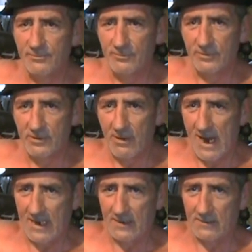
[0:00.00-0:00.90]
through the
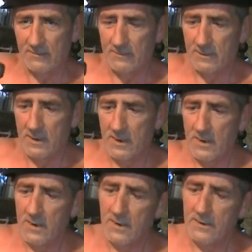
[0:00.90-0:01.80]
crack.
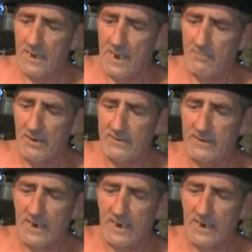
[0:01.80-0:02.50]
Now I believe the